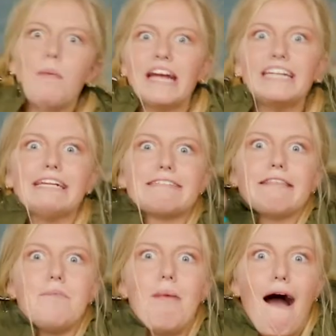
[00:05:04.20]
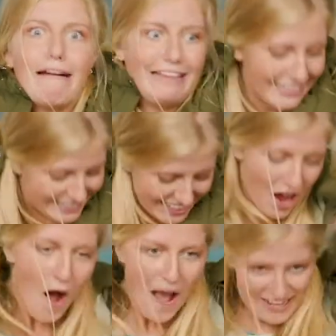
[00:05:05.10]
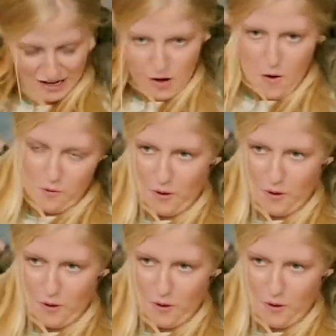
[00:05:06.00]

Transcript: band-aids in the pockets. And oh,